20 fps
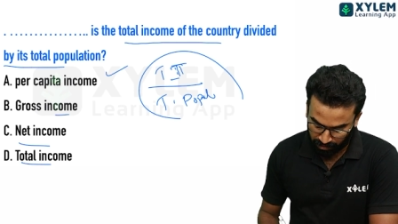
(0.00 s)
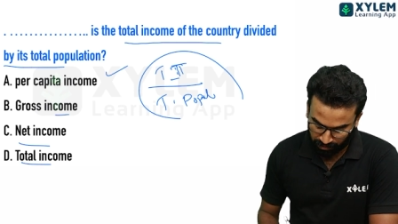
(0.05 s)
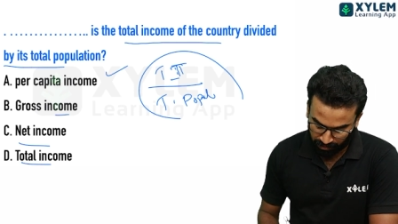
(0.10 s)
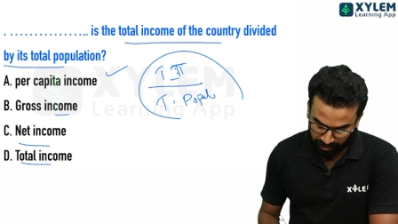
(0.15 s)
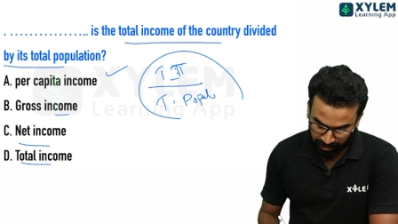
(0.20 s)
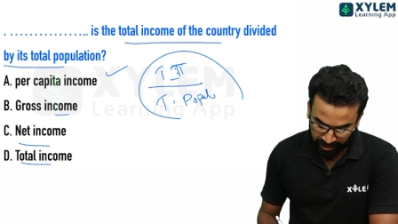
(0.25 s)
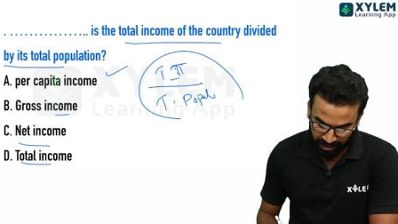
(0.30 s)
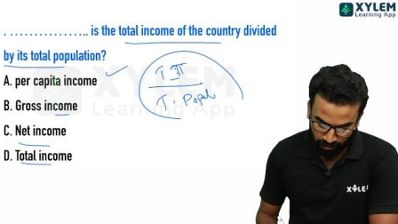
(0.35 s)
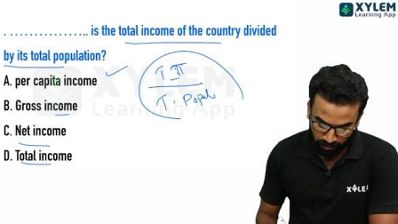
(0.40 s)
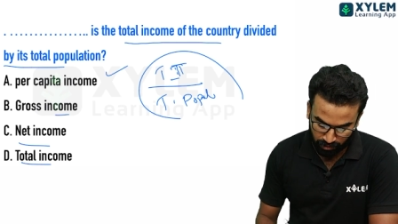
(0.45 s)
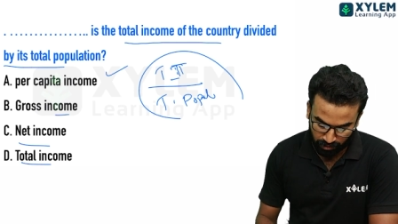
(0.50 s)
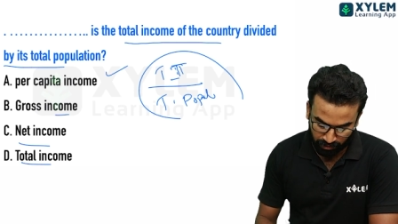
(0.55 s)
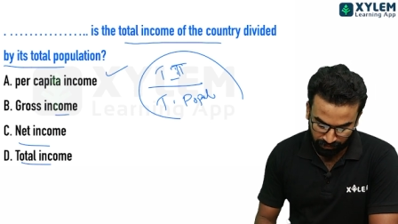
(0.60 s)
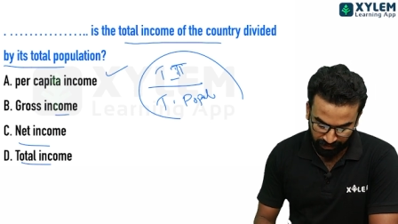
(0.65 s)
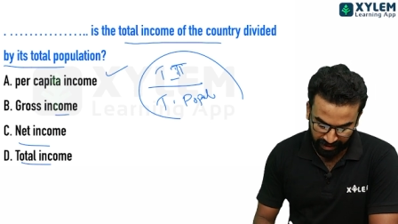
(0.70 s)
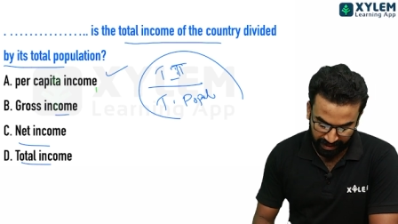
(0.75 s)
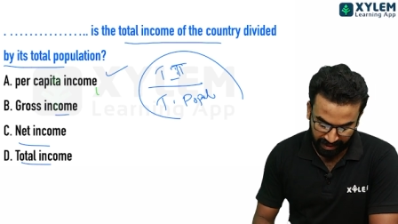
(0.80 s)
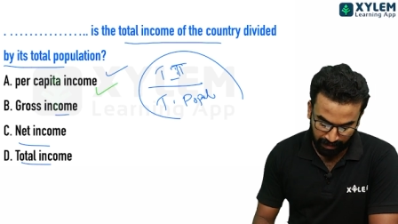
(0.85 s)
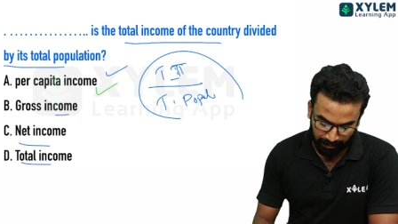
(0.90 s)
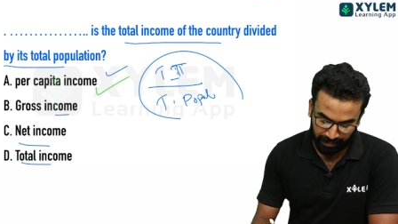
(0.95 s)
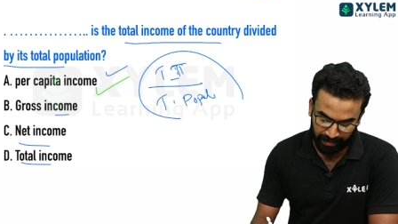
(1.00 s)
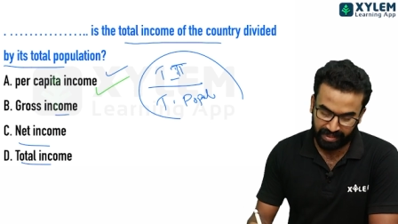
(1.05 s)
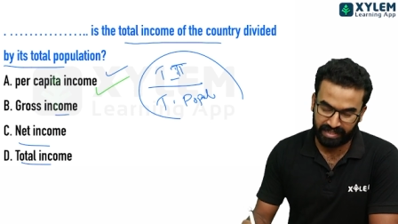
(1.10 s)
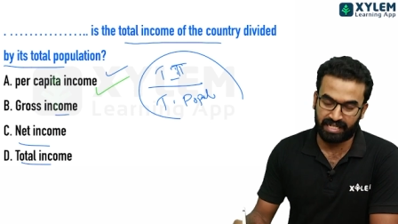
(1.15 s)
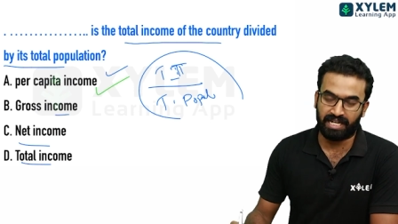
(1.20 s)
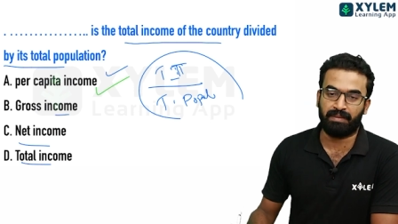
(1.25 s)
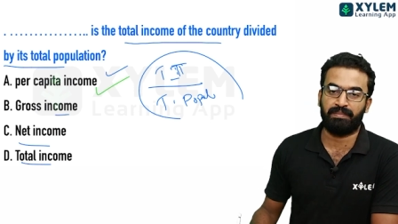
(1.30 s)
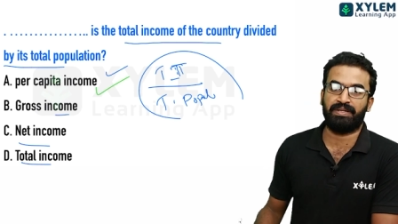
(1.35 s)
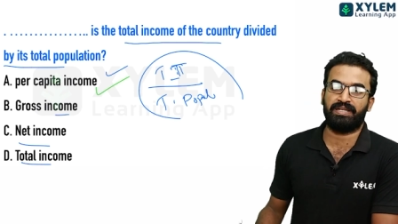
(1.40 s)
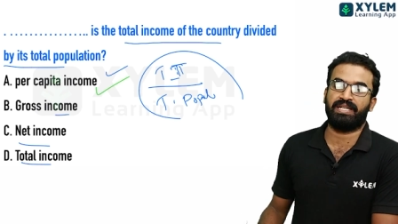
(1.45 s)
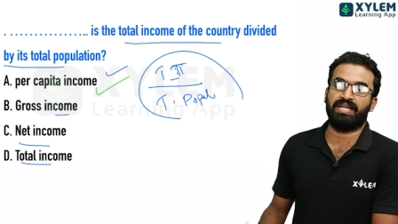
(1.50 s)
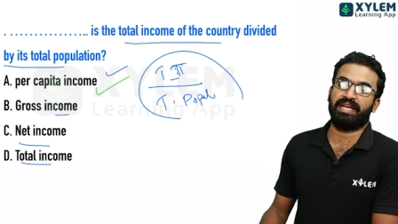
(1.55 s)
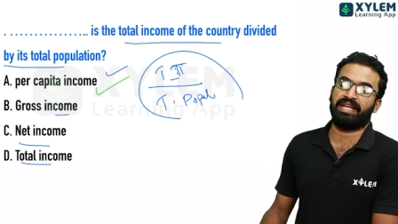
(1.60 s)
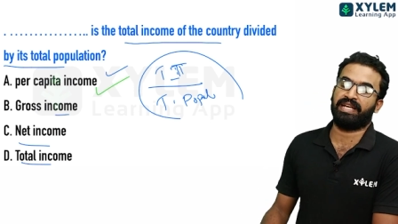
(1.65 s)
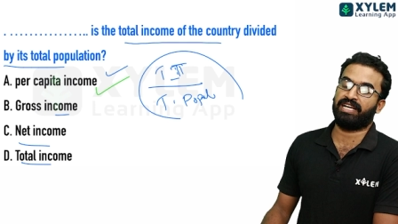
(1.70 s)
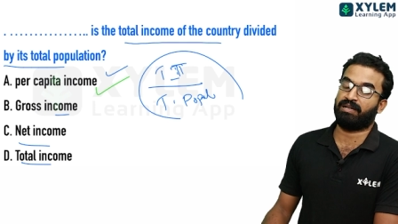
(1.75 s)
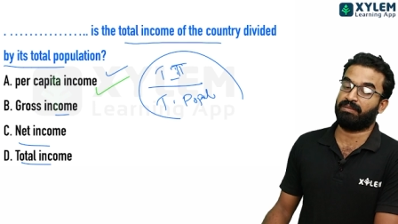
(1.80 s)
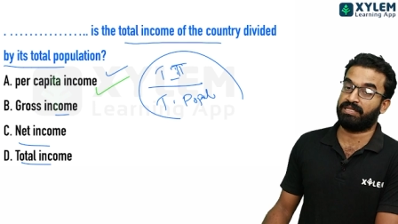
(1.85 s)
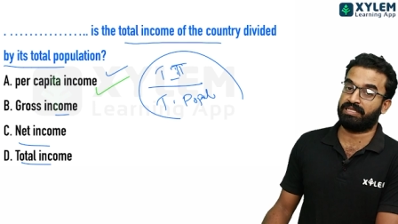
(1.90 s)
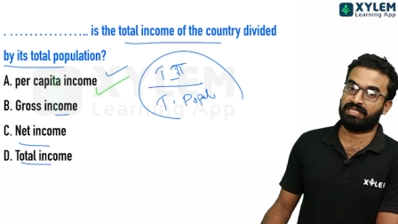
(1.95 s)
One doubt is per capita
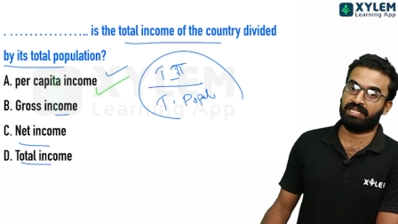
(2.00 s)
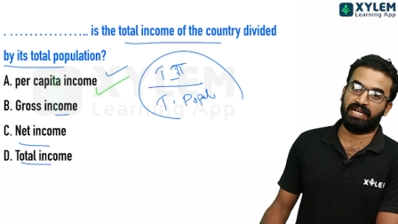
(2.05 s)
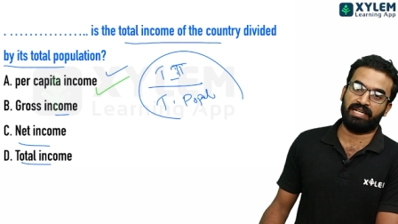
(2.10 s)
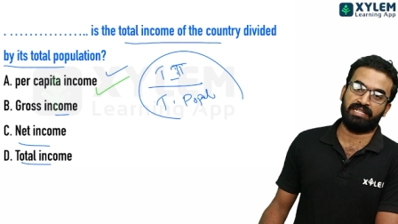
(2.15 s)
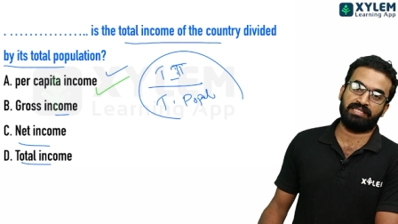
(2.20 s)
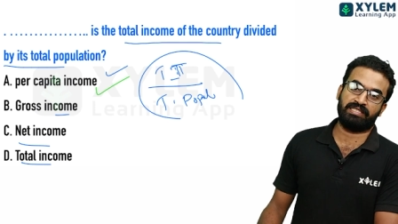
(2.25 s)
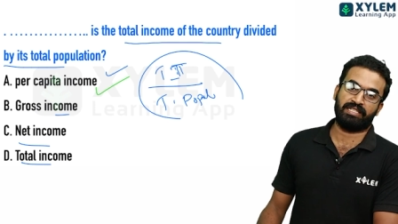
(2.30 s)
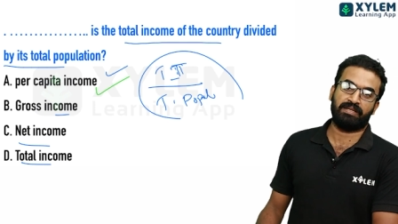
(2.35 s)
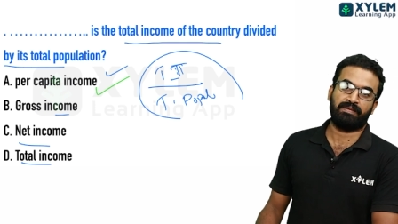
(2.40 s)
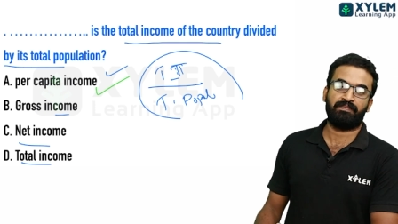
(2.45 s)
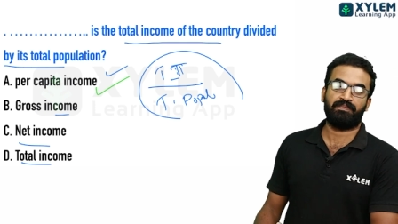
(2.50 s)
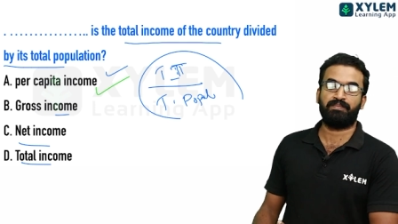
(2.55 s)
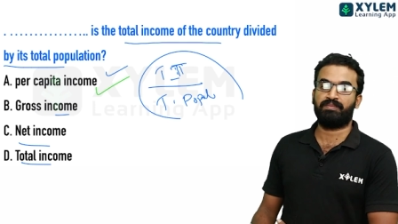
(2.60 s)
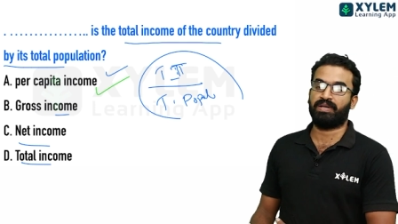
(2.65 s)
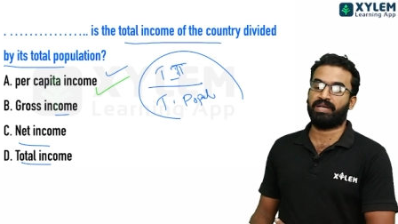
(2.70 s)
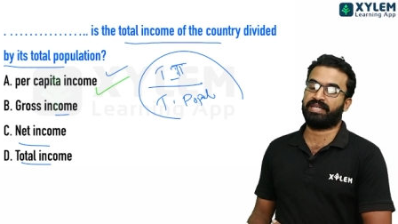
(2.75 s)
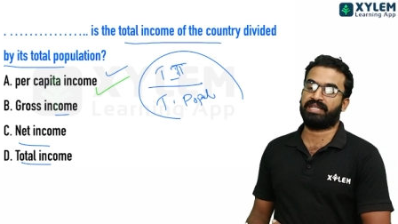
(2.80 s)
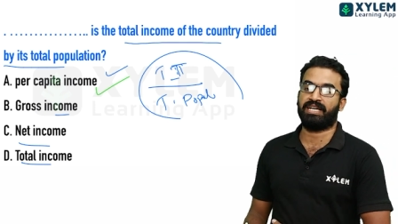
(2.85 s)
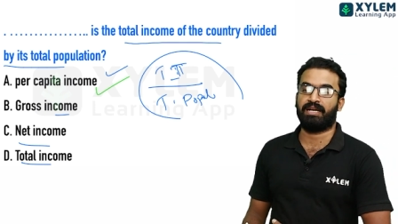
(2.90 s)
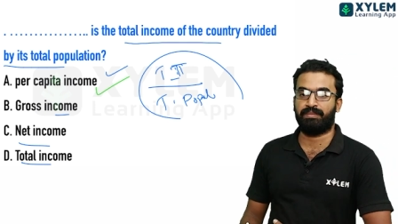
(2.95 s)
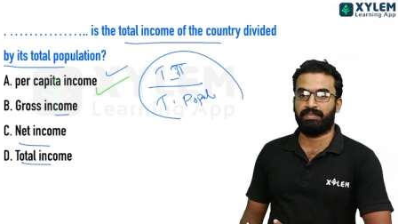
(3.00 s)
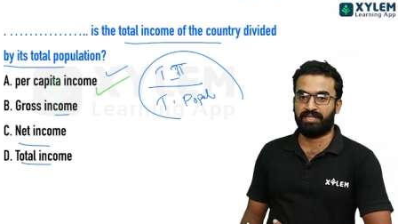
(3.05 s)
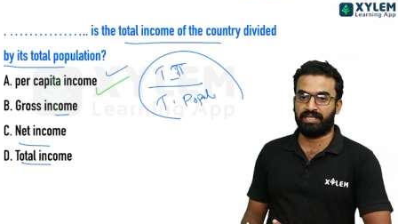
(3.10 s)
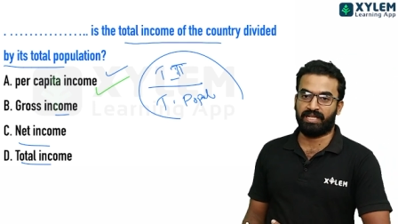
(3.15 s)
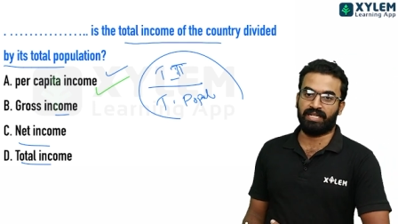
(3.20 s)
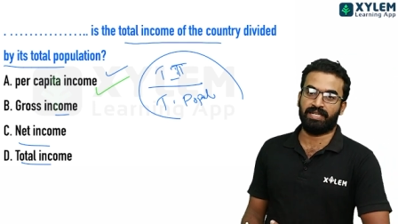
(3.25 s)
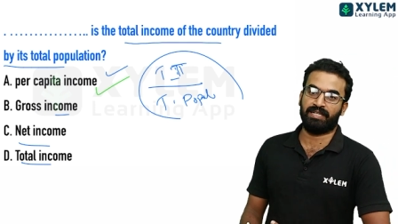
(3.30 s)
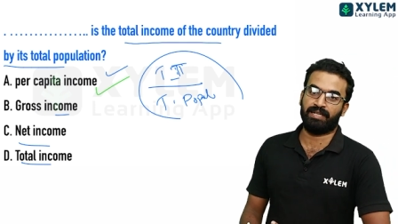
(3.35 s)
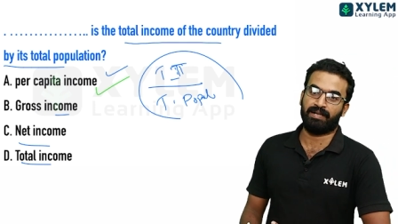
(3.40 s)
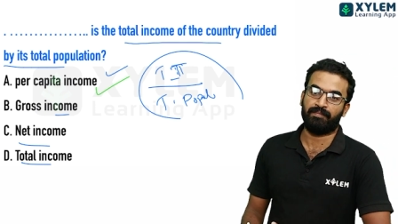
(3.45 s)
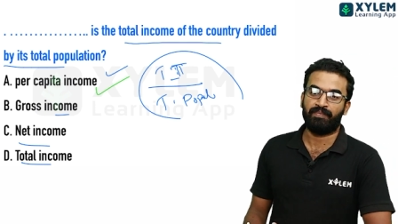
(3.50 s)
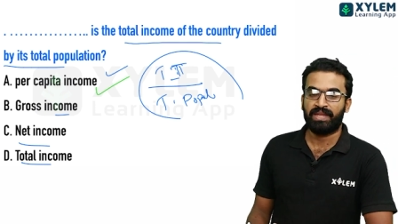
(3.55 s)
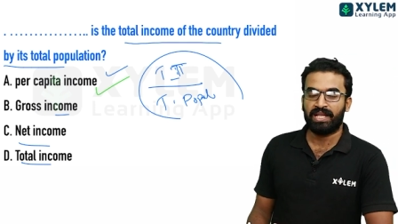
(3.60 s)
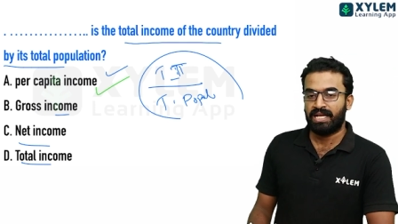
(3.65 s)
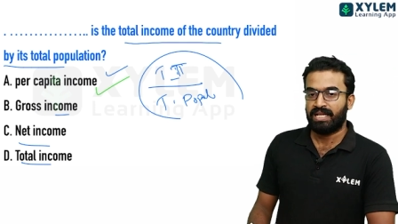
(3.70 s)
income is the answer. Per capita income.